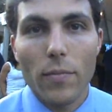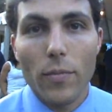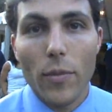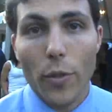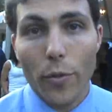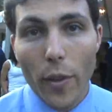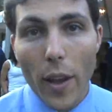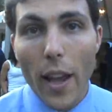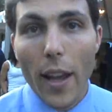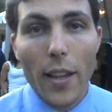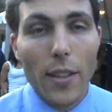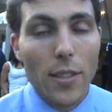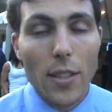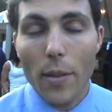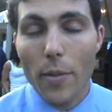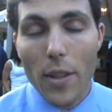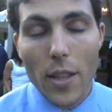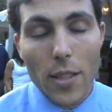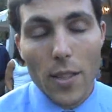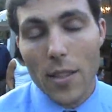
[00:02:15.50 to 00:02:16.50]
the fans. I
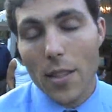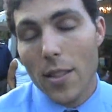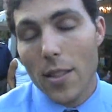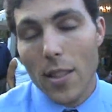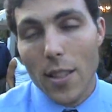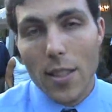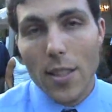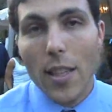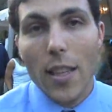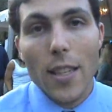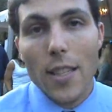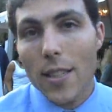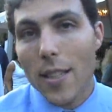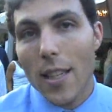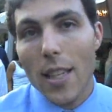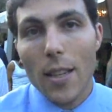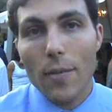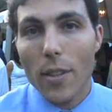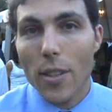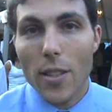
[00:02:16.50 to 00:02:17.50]
mean, this is the city's
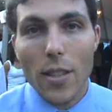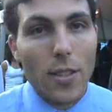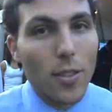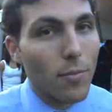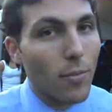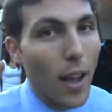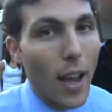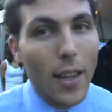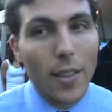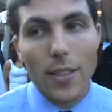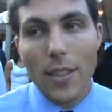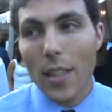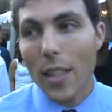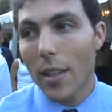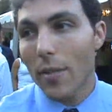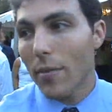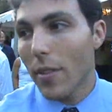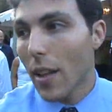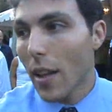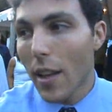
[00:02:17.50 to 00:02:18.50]
team. This isn't my
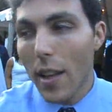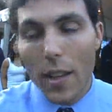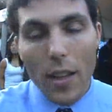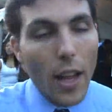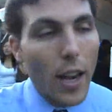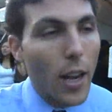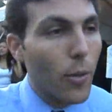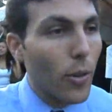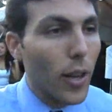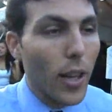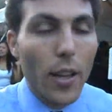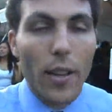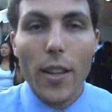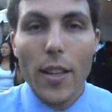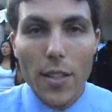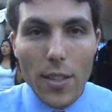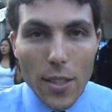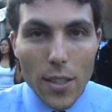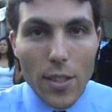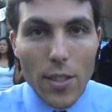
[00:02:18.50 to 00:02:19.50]
team, anyone else.
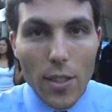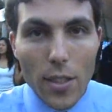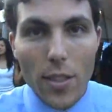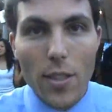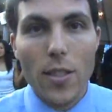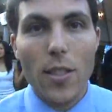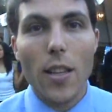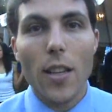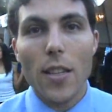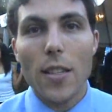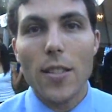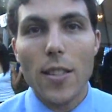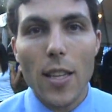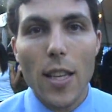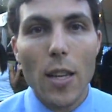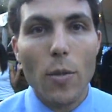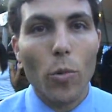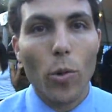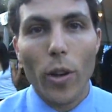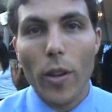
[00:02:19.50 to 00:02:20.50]
This is the city's
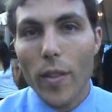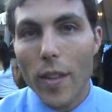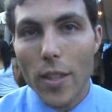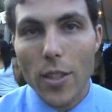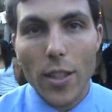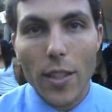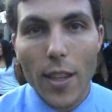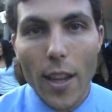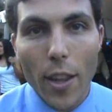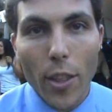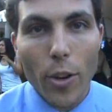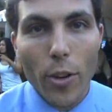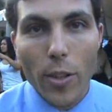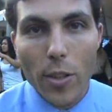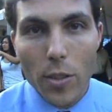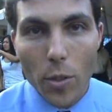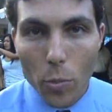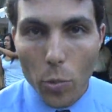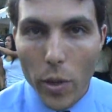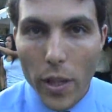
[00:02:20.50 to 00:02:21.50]
team. We're in this together.
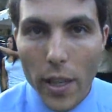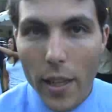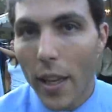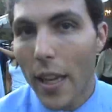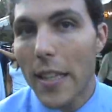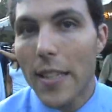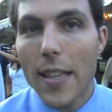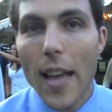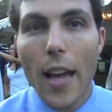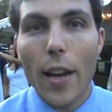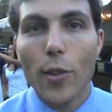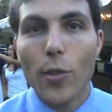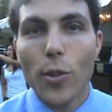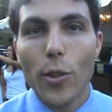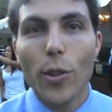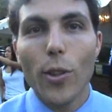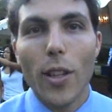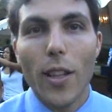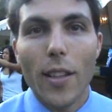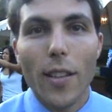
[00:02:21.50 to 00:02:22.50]
It's a we and us
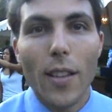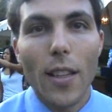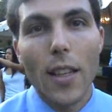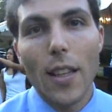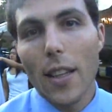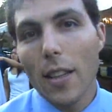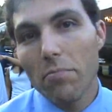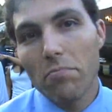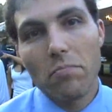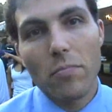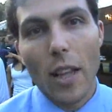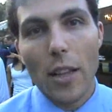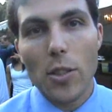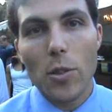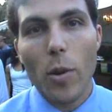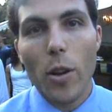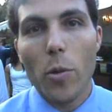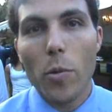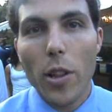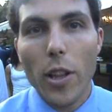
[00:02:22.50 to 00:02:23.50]
attitude, and that's
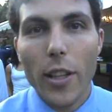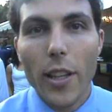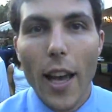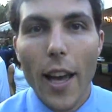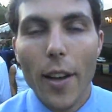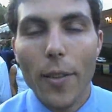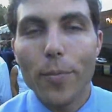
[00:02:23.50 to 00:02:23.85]
the way we look at